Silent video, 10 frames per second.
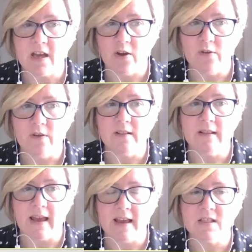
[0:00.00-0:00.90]
out,
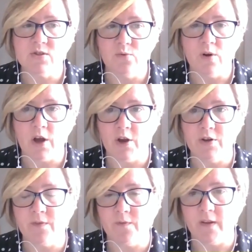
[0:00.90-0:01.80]
let us know how
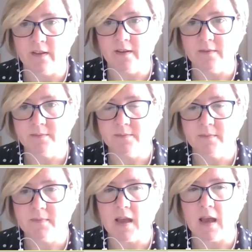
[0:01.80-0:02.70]
you're feeling.
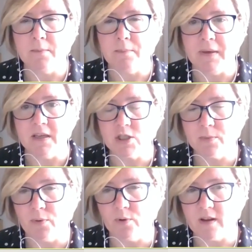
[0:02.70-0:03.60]
And peer
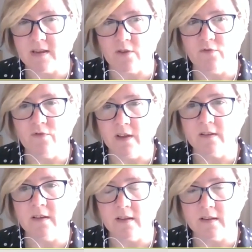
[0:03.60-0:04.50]
support is a
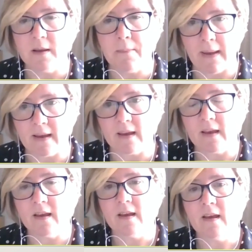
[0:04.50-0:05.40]
really, really big
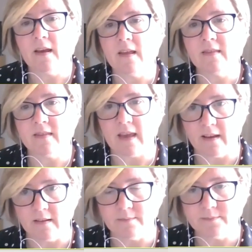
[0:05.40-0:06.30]

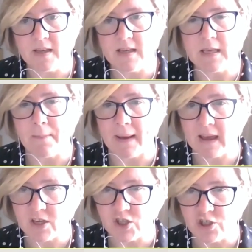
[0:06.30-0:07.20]
thing. It's a big
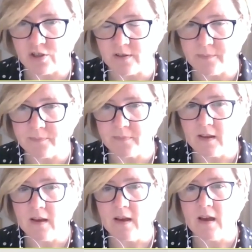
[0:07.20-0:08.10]
issue.
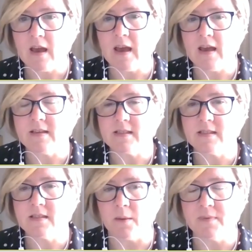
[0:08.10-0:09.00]
It's
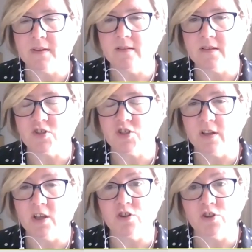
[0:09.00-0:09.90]
something that's
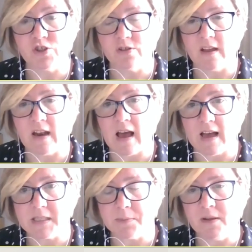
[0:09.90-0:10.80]
really crucial and
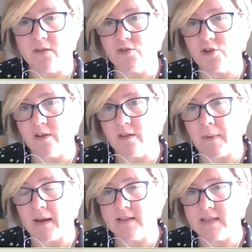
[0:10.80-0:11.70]
has been throughout the
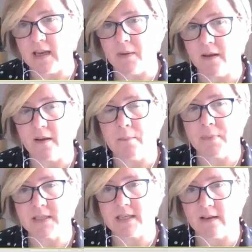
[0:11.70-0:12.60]
pandemic,
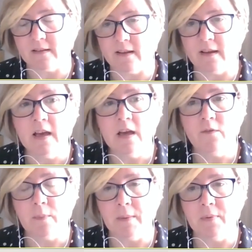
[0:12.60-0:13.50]
particularly
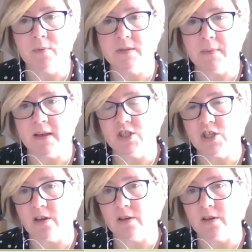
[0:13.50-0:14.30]
for people with dementia and